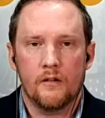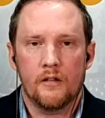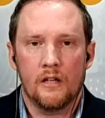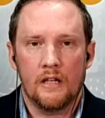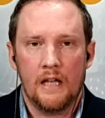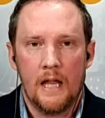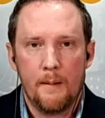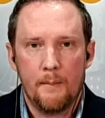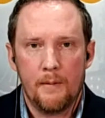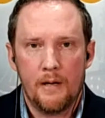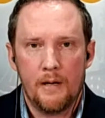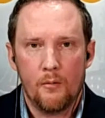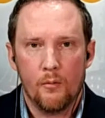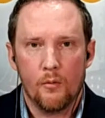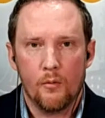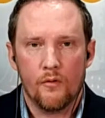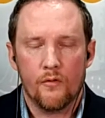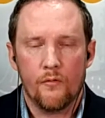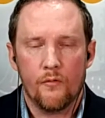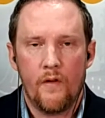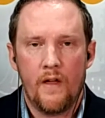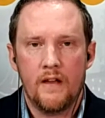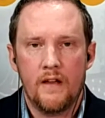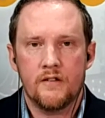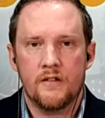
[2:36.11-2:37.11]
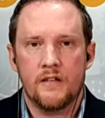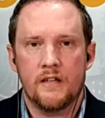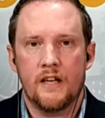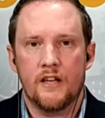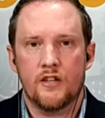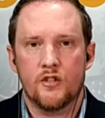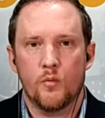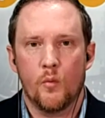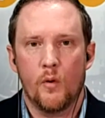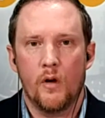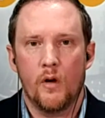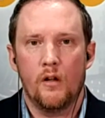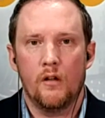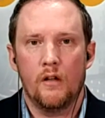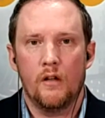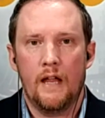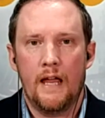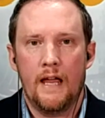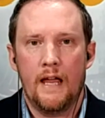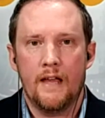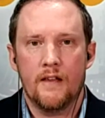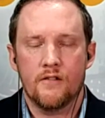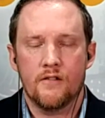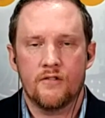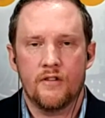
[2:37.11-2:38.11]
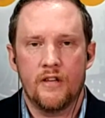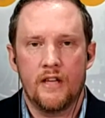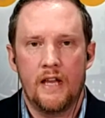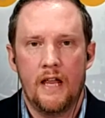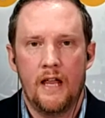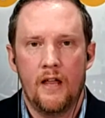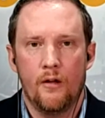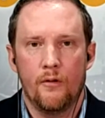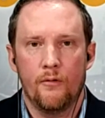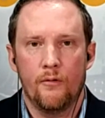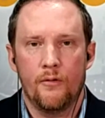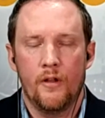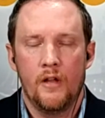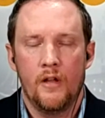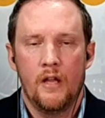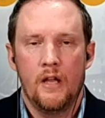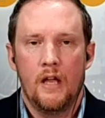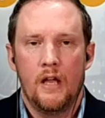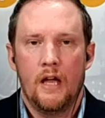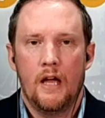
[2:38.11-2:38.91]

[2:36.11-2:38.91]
calamity we're facing, as well as the health